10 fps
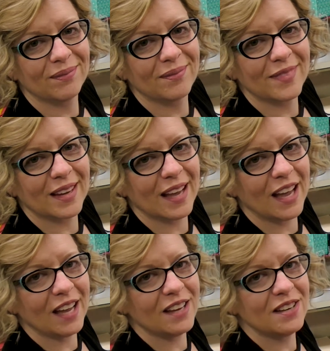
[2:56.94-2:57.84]
Okay,
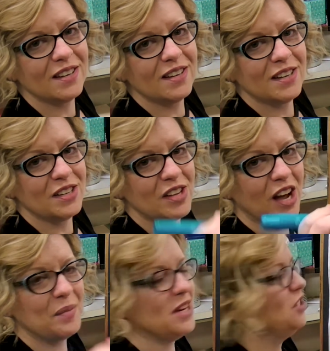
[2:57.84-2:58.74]
I'm going
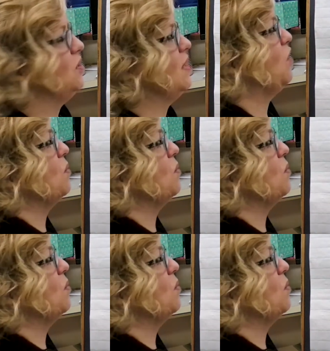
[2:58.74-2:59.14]
to do that one more